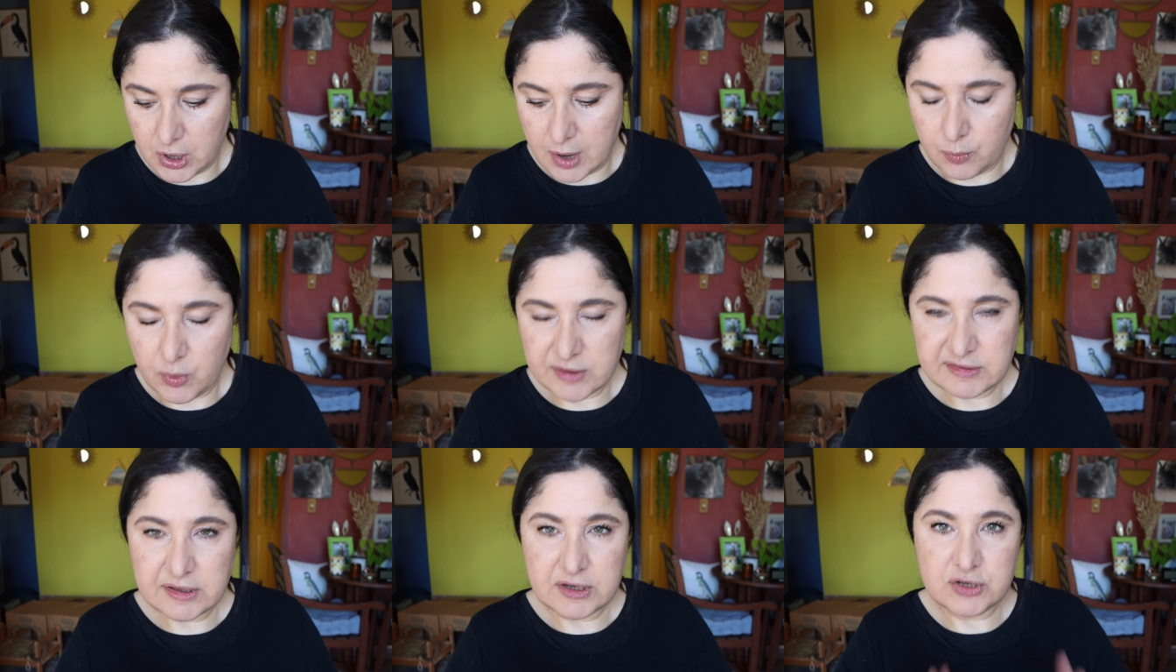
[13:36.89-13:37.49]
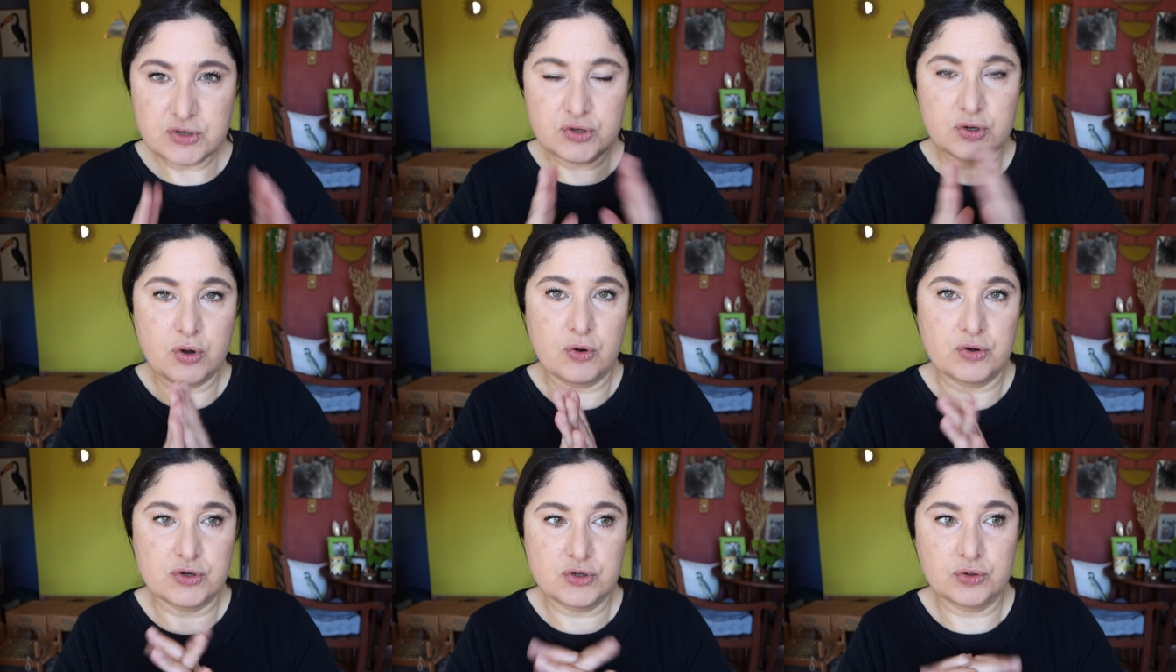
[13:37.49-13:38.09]
I was going to do
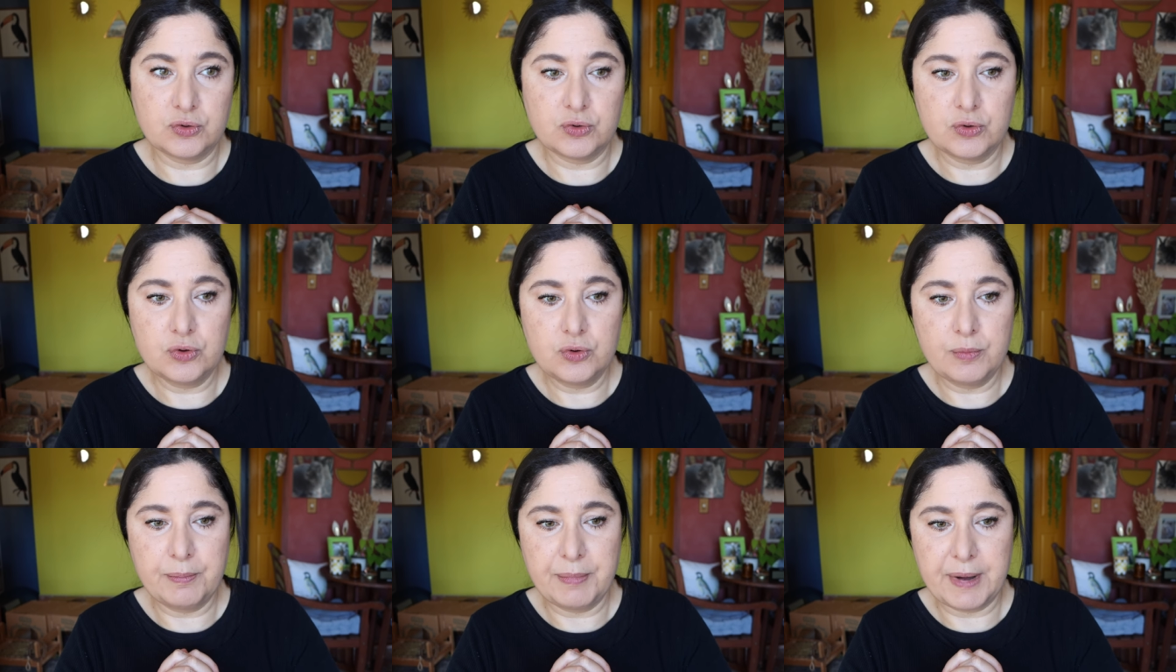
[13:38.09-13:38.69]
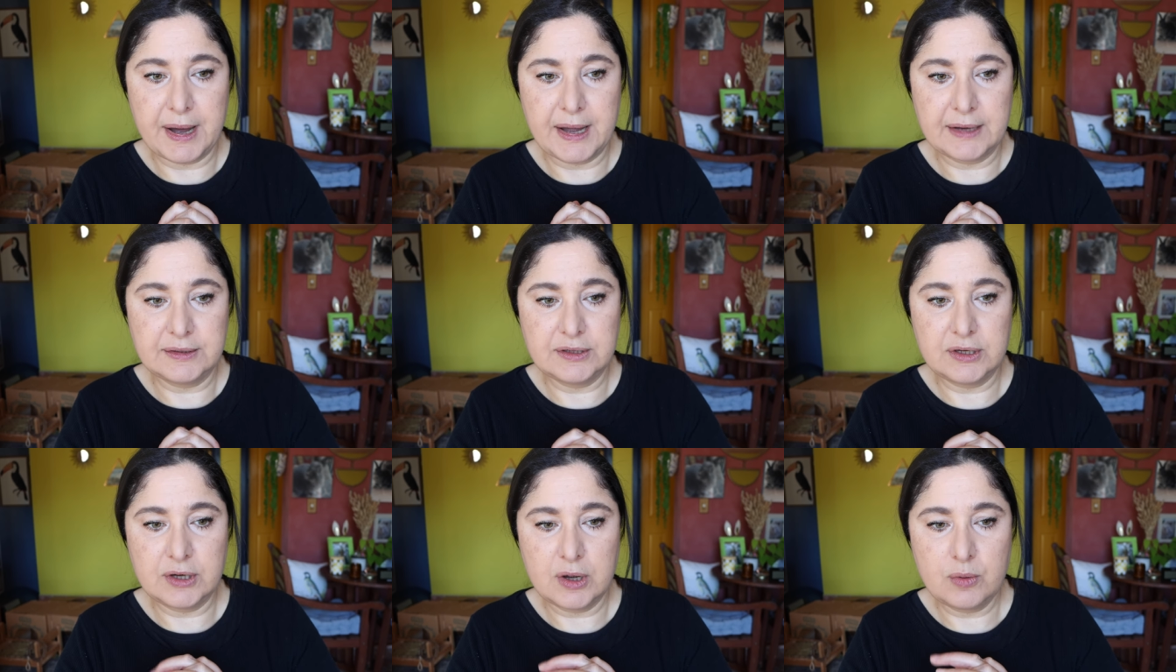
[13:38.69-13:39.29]
contour,
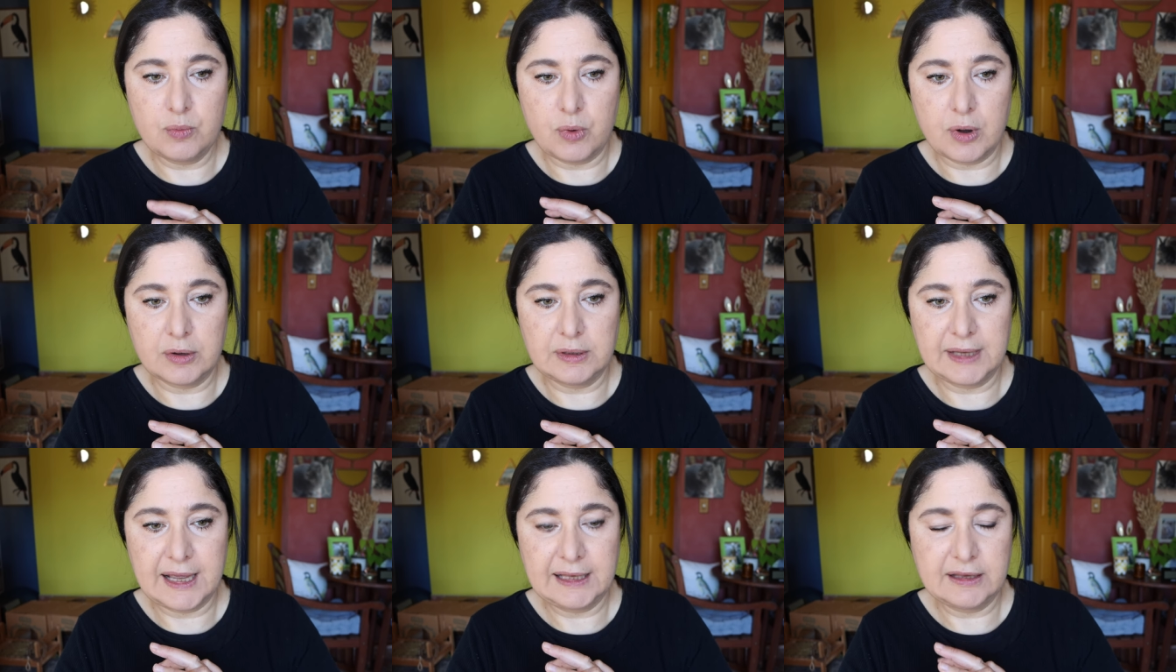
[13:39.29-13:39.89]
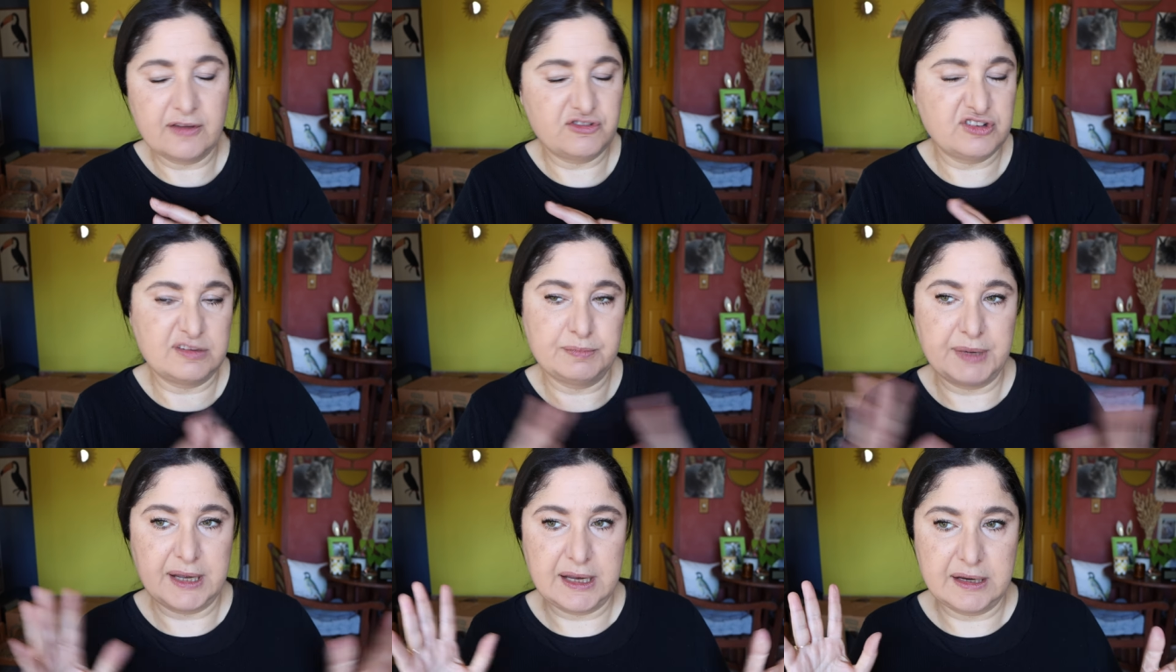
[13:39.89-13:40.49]
but you know what? Lately I've
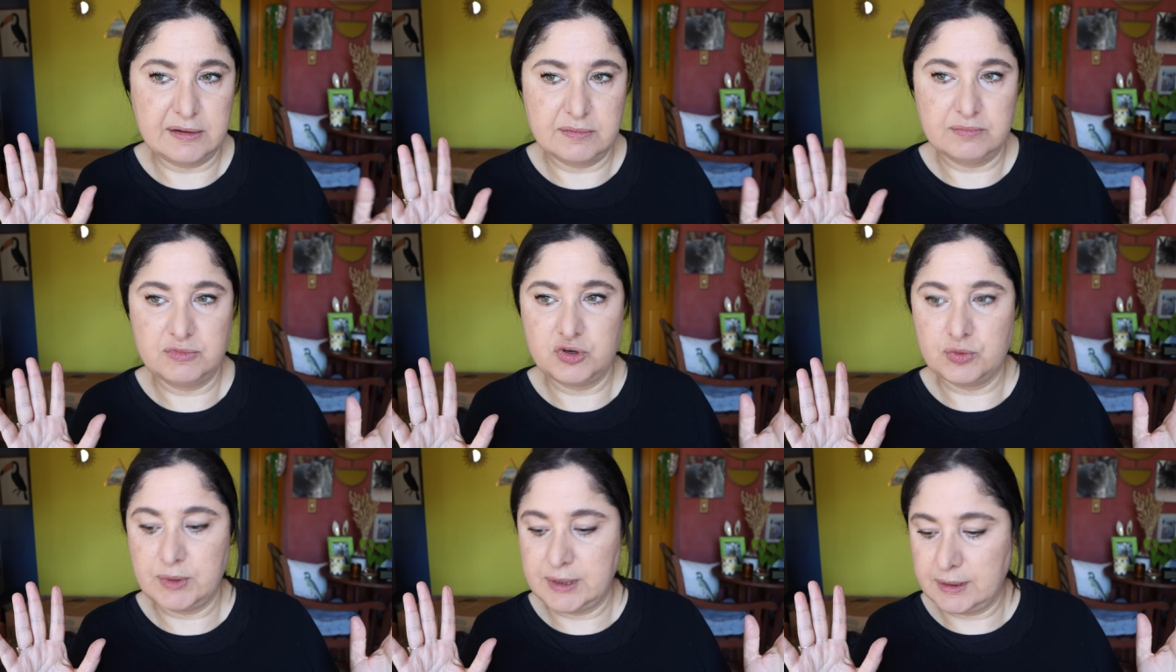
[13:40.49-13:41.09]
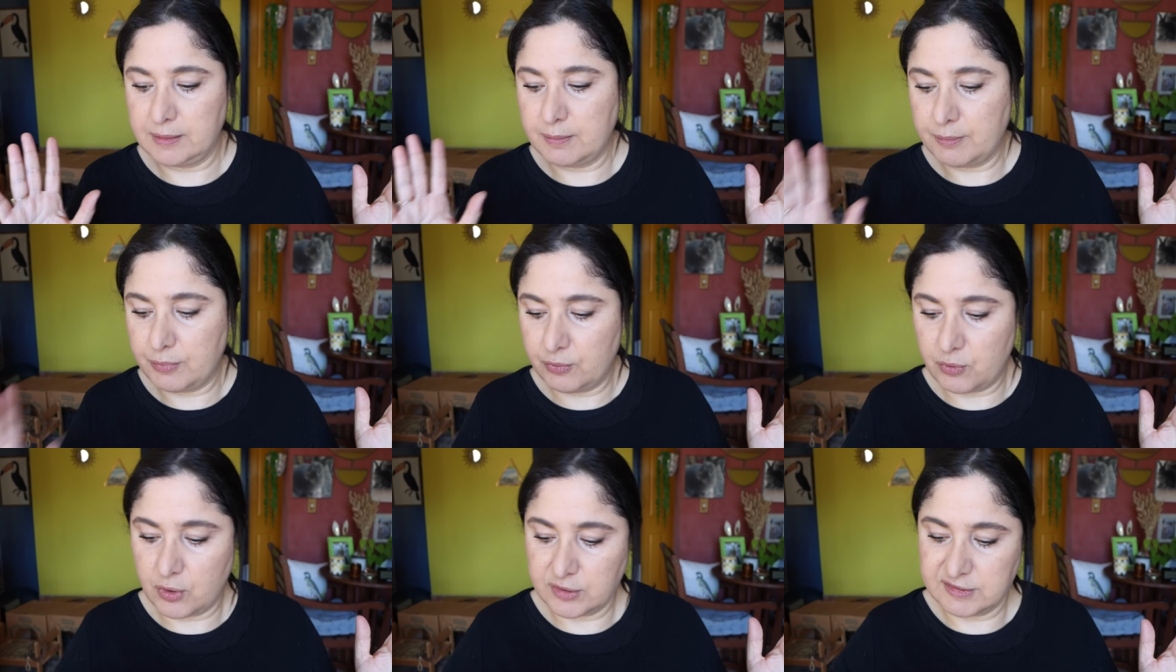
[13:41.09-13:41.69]
just been doing
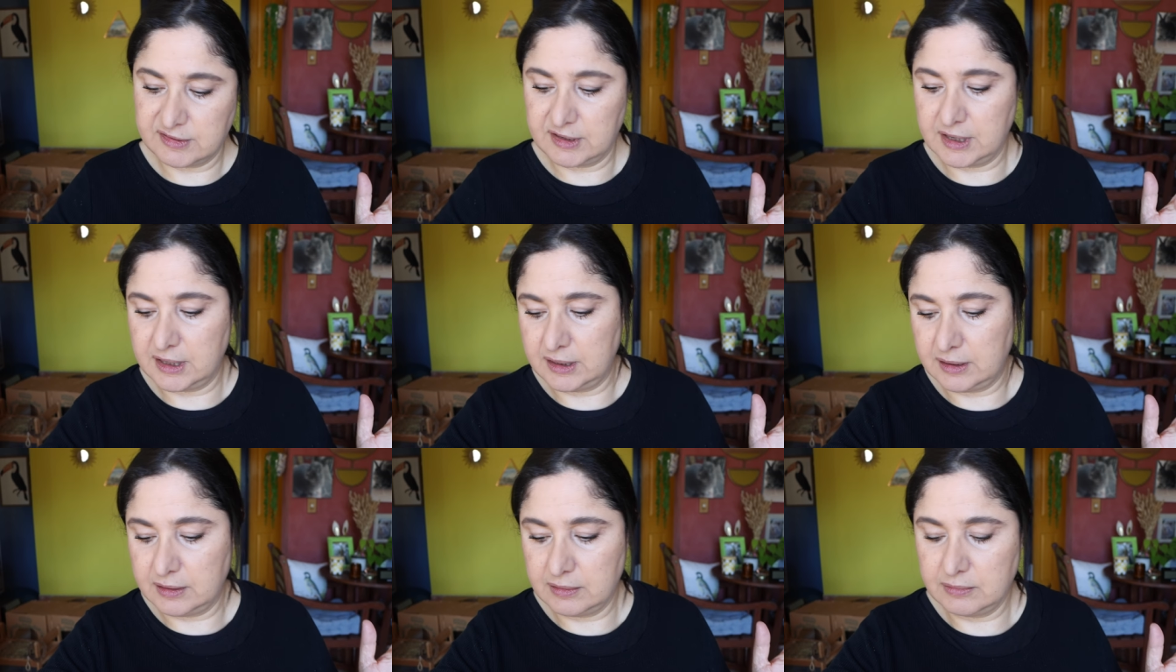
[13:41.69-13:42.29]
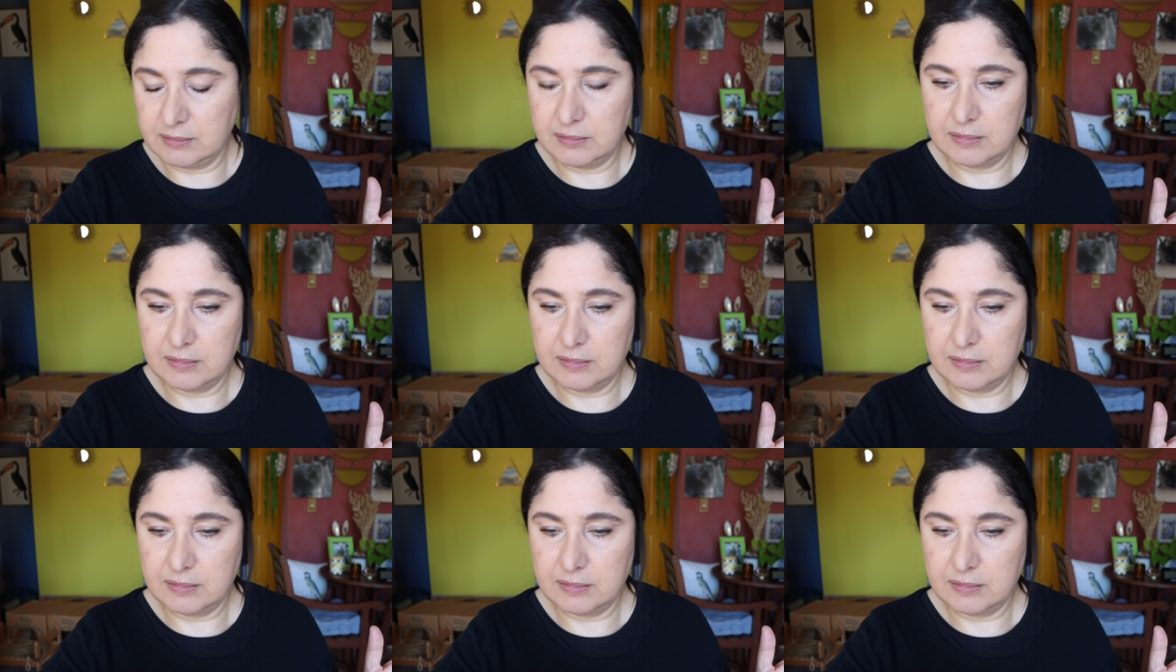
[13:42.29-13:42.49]
bronzing